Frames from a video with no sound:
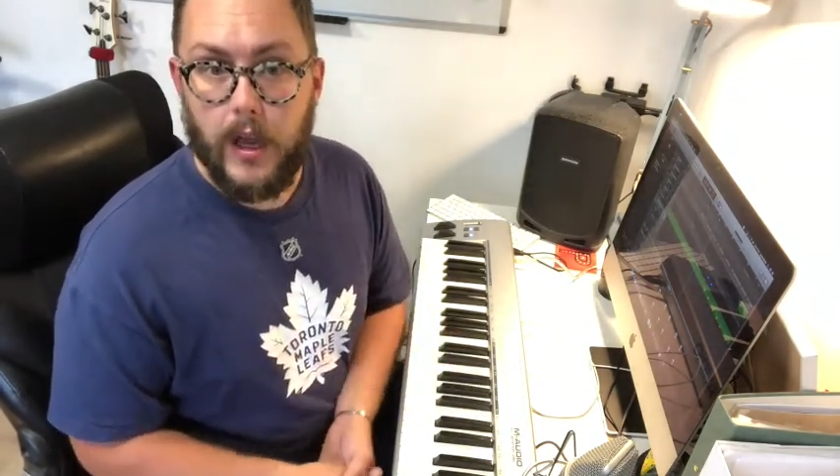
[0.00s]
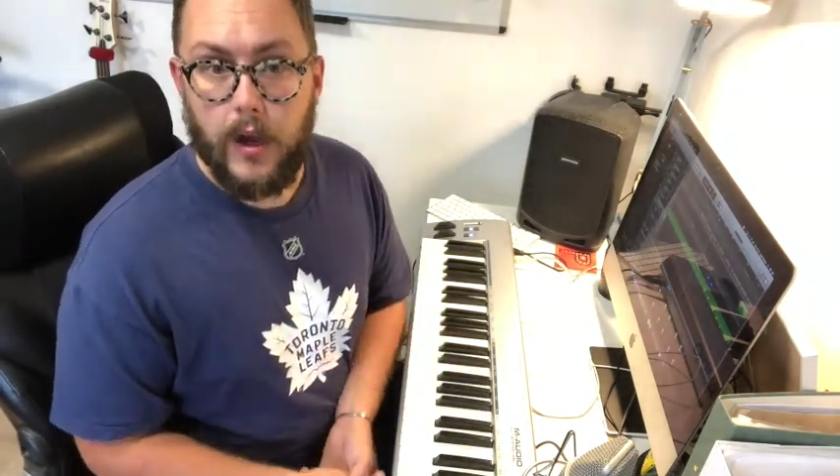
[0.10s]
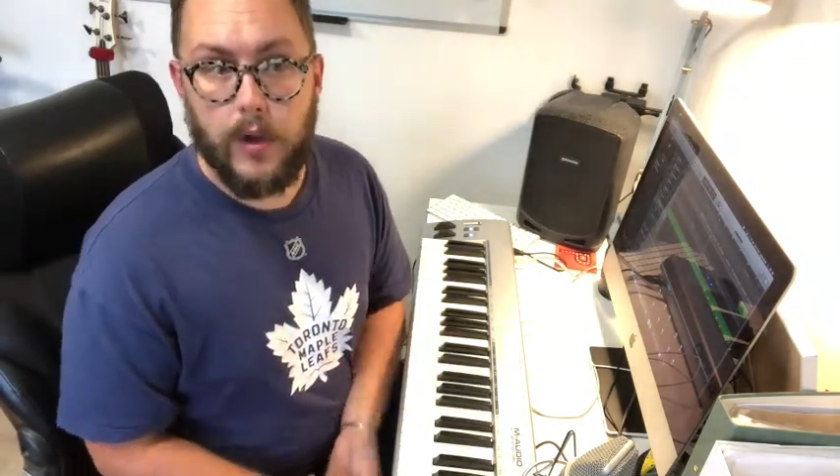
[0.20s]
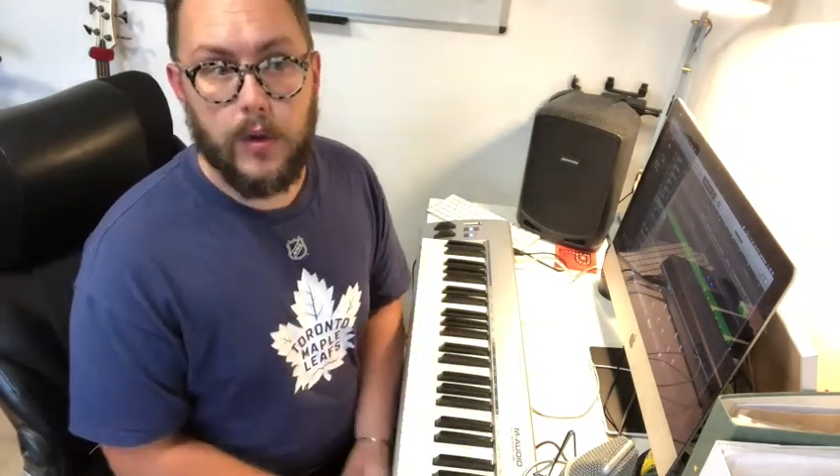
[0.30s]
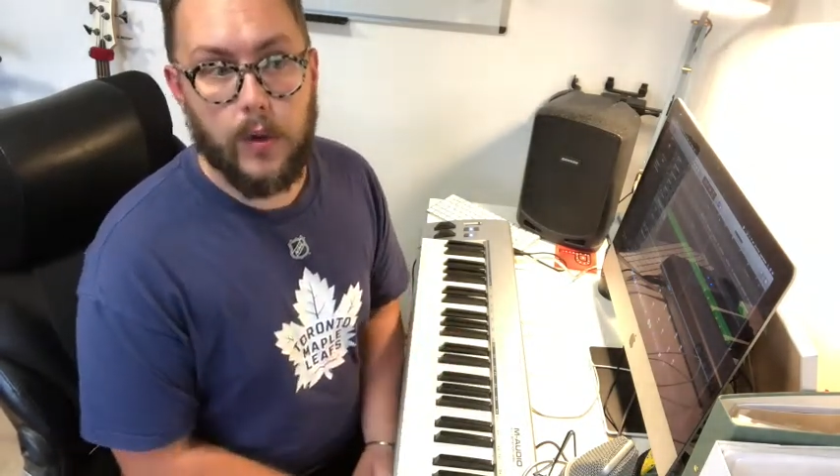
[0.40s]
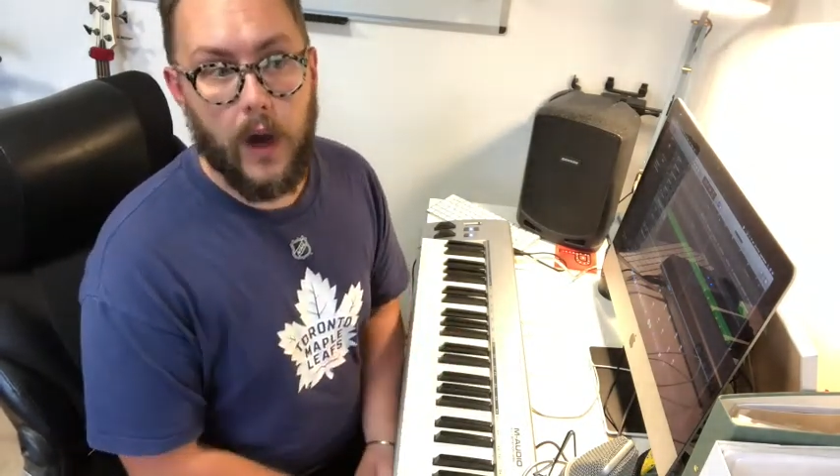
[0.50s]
who